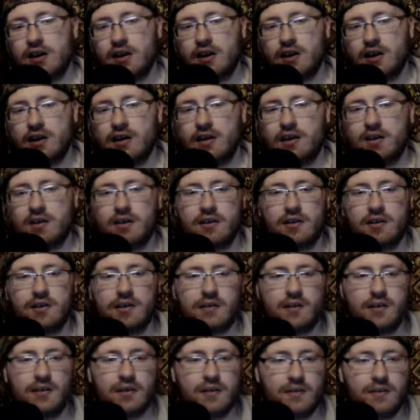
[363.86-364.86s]

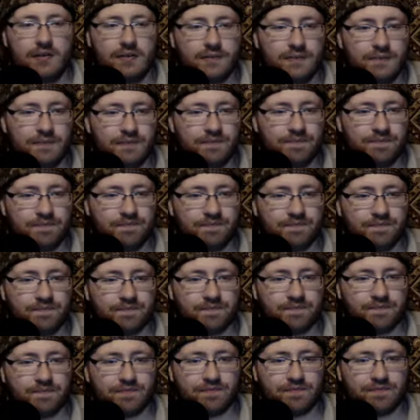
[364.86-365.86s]

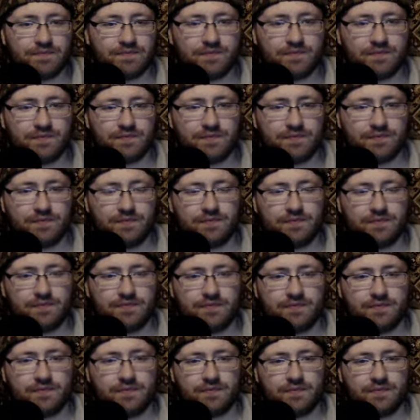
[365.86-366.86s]

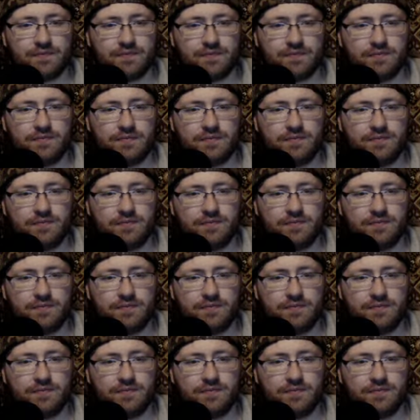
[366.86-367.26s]
Nothing is said.